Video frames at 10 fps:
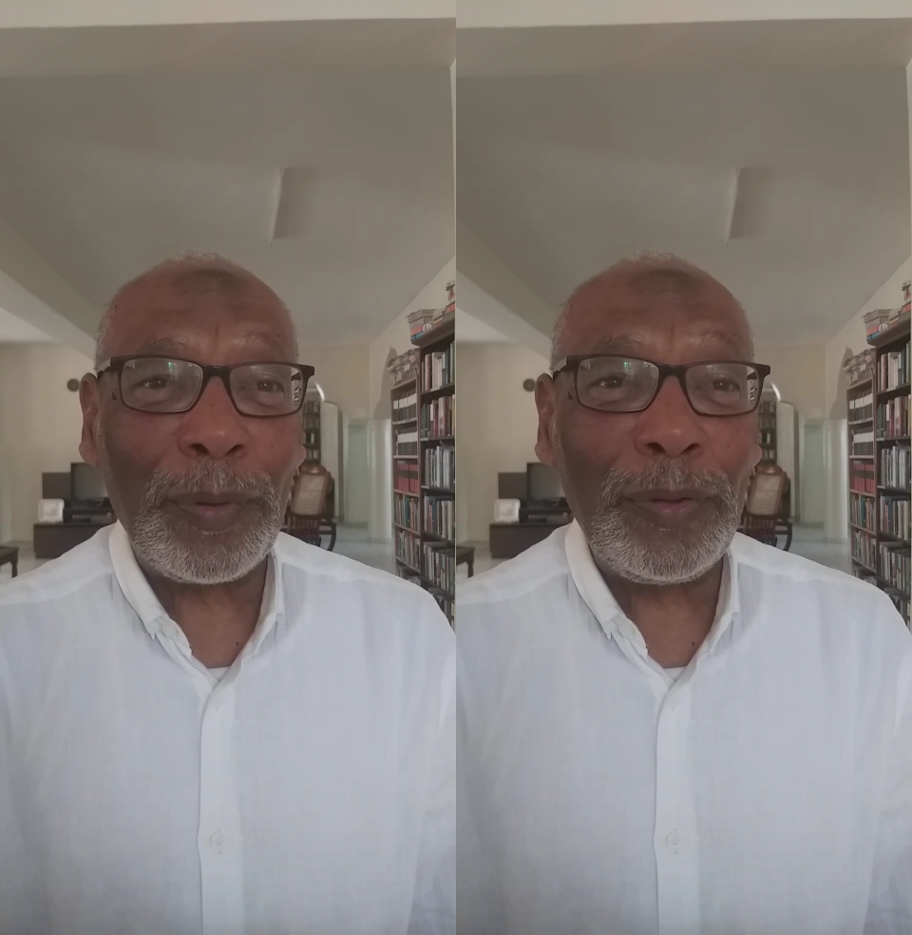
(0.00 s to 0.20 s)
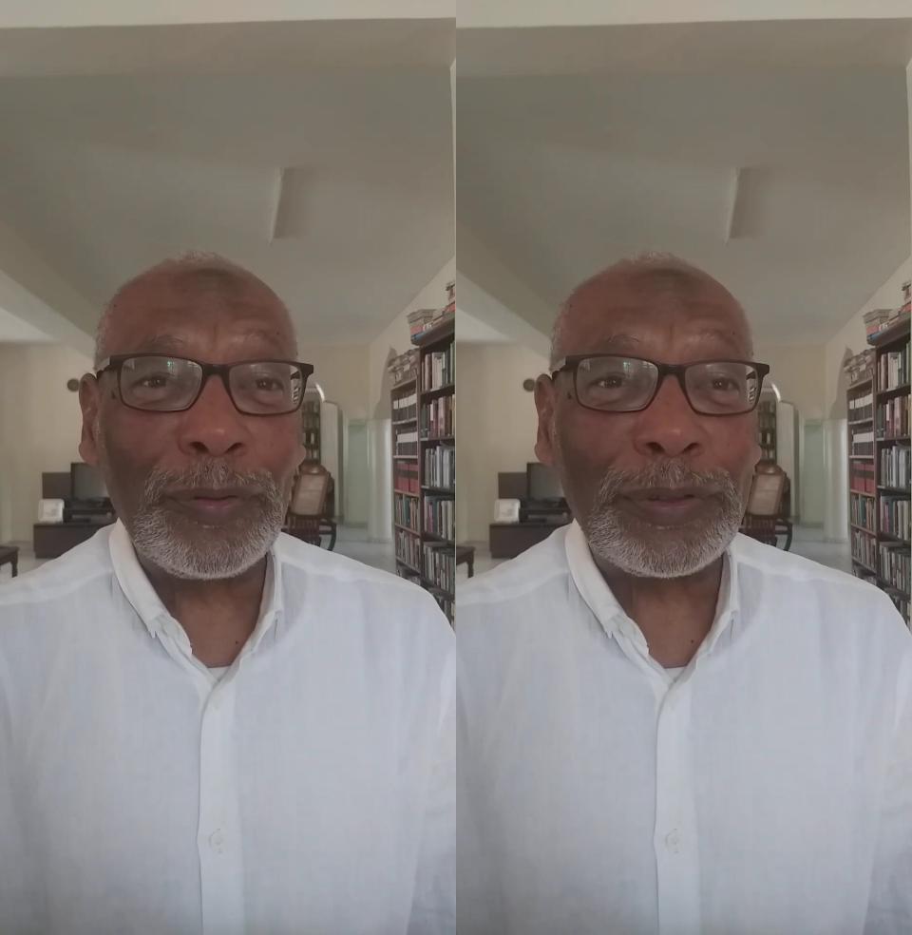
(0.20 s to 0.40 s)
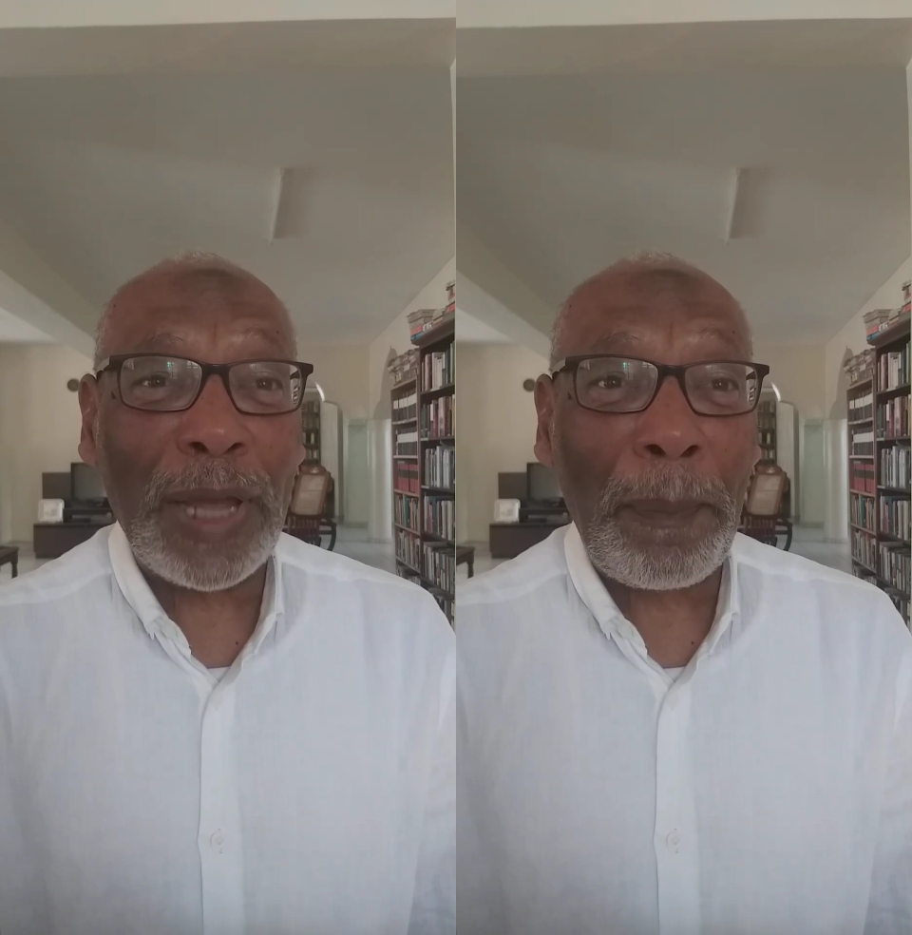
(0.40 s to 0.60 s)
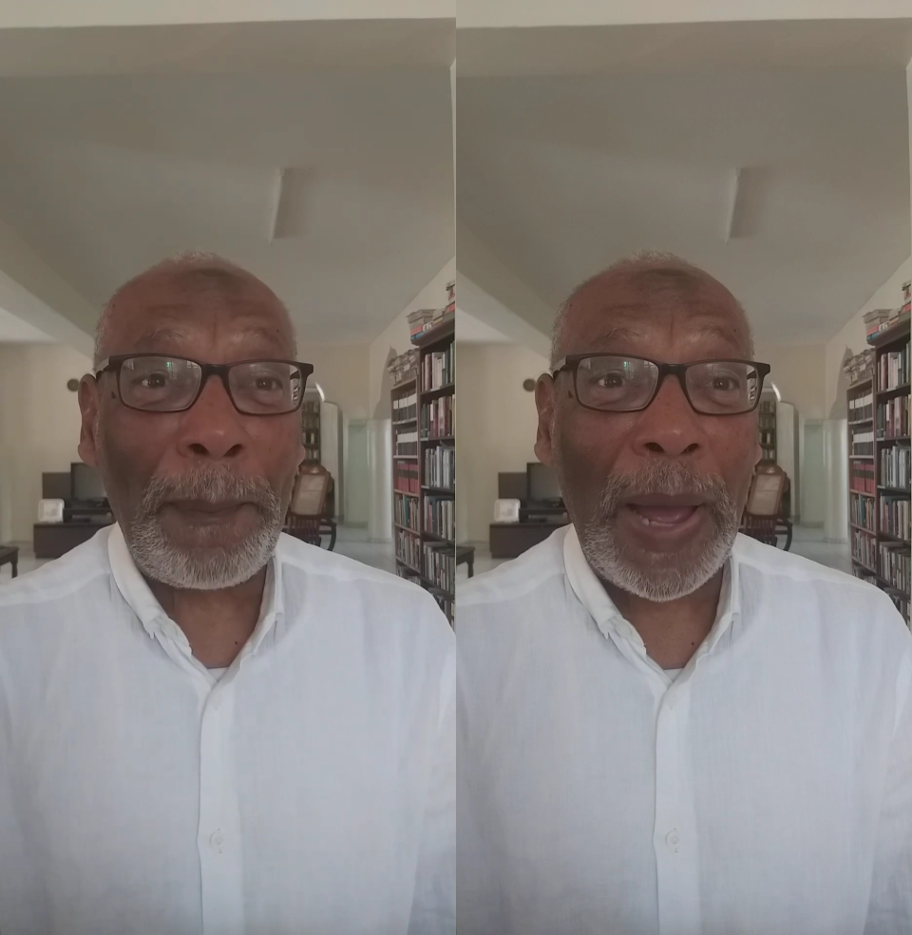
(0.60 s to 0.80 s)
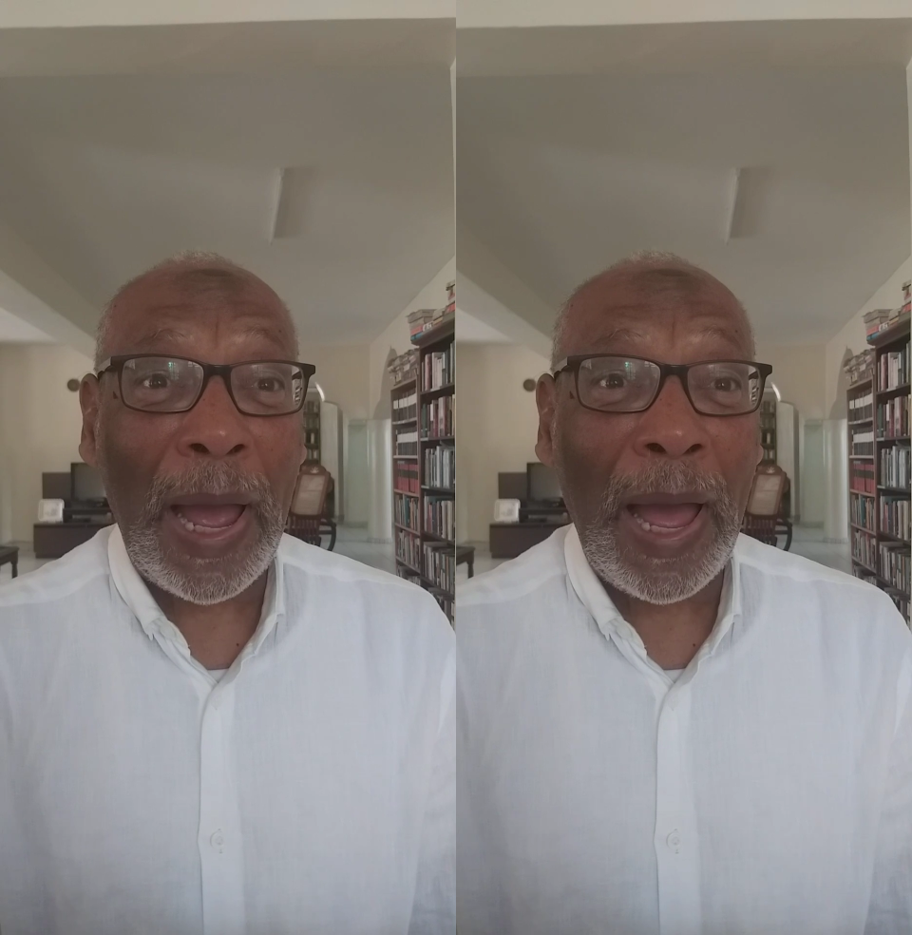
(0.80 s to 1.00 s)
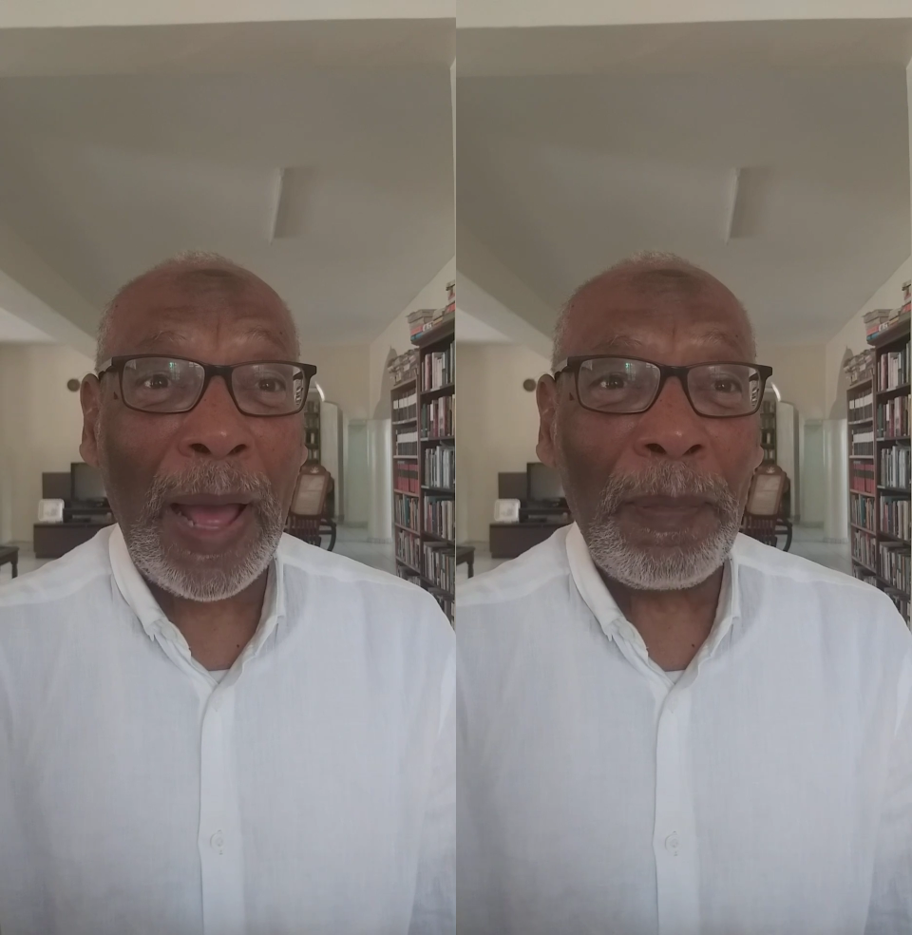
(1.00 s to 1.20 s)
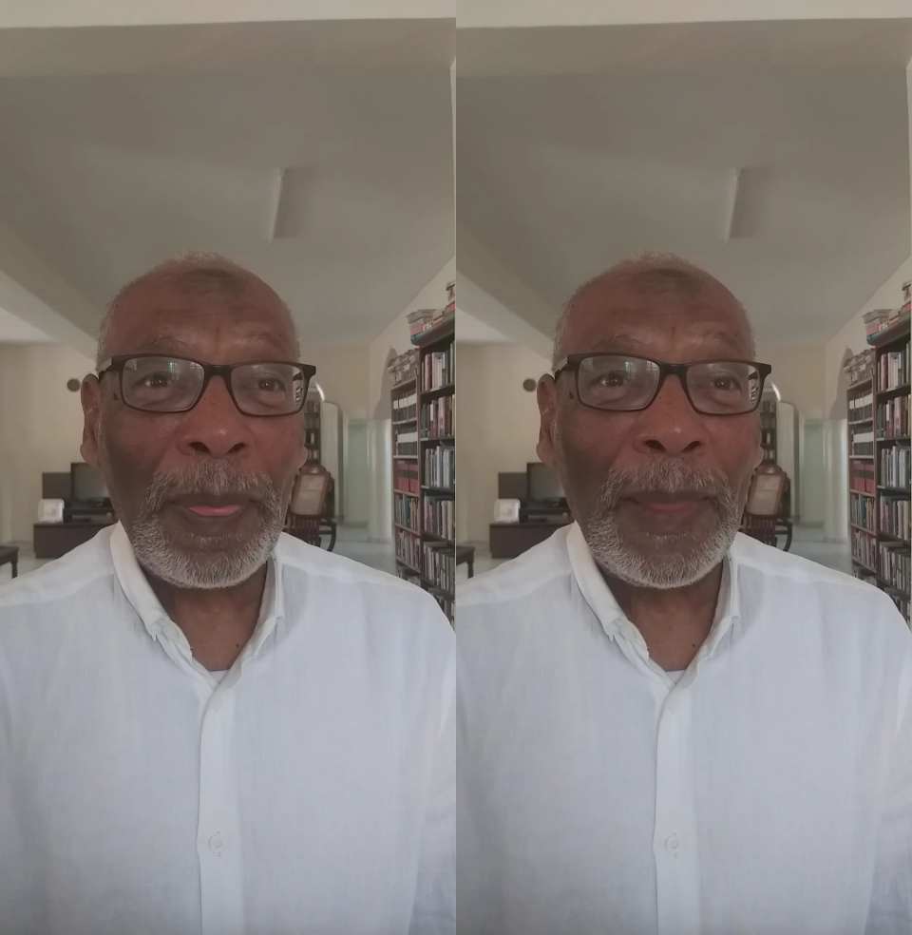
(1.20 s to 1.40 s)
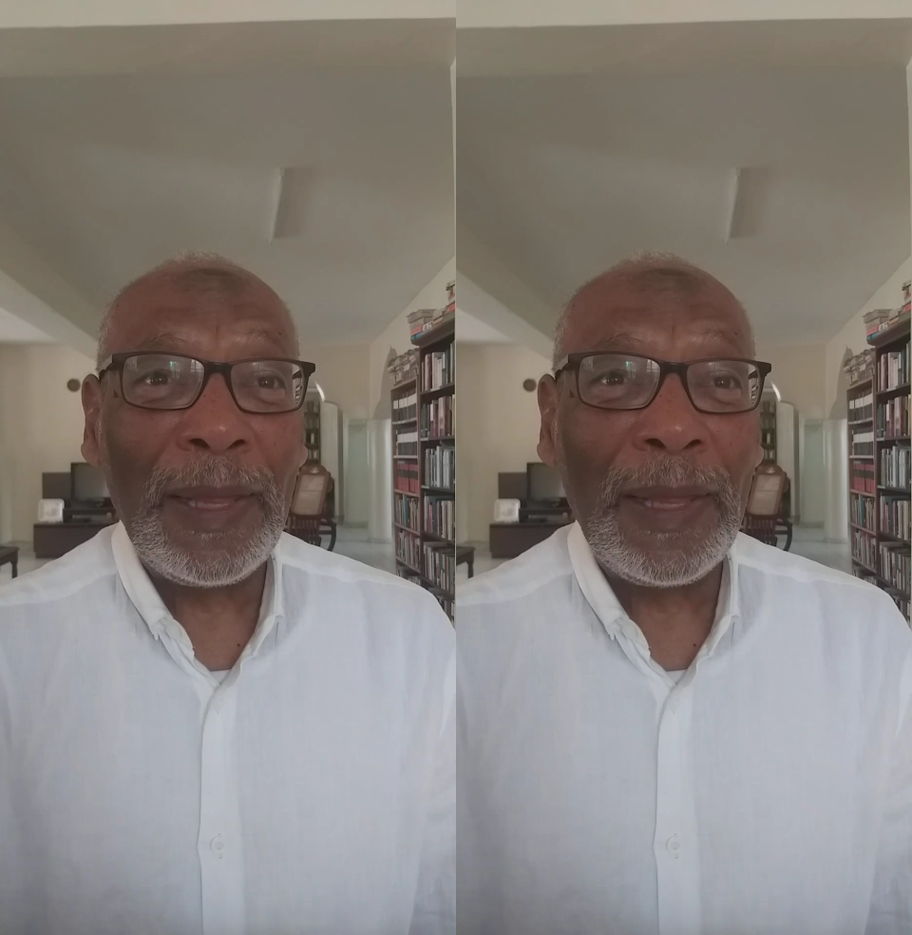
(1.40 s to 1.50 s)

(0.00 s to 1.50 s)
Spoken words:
produce a pa,